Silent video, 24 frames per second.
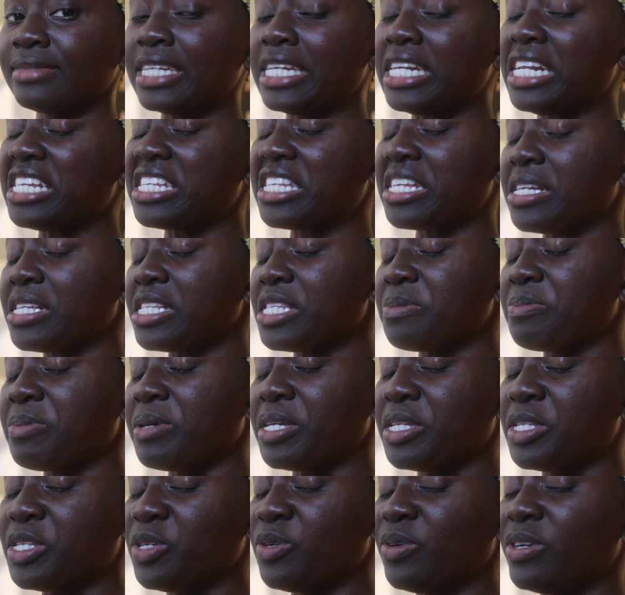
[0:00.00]
And as I
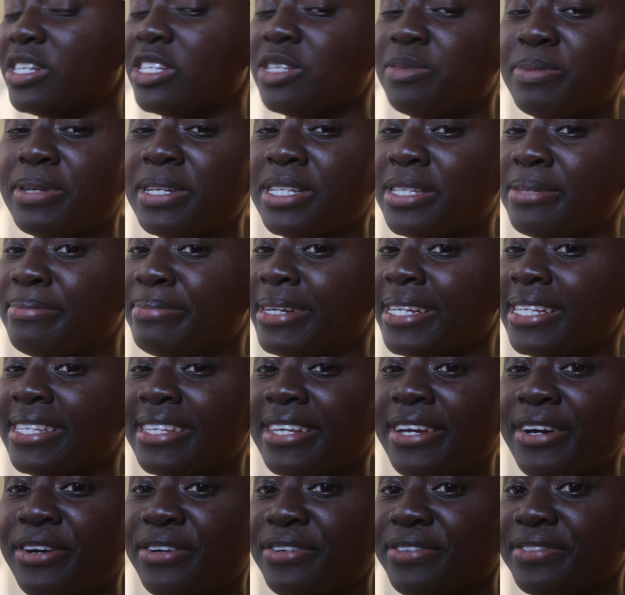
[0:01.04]
speak to you, I speak to
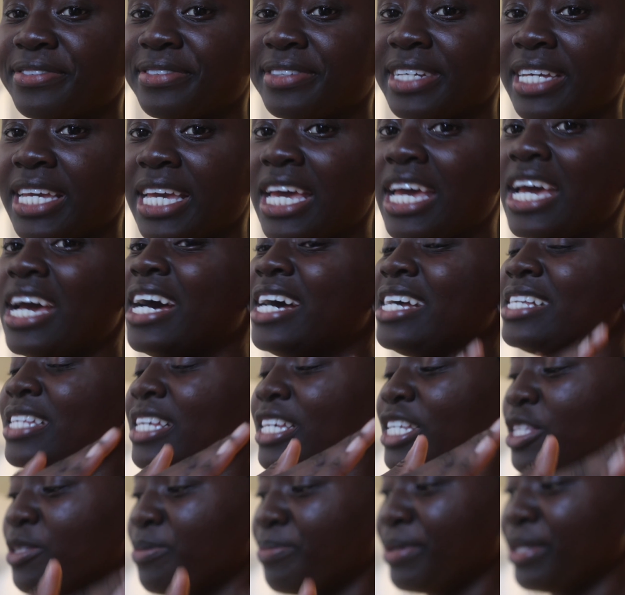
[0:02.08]
myself. As
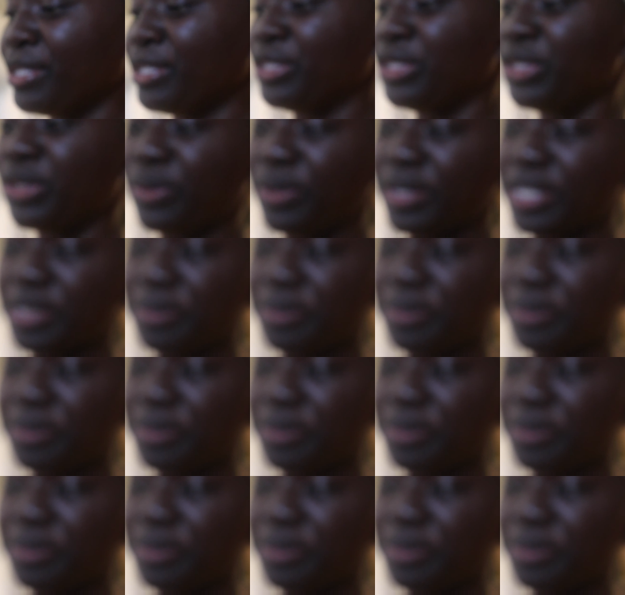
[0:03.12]
I speak to you,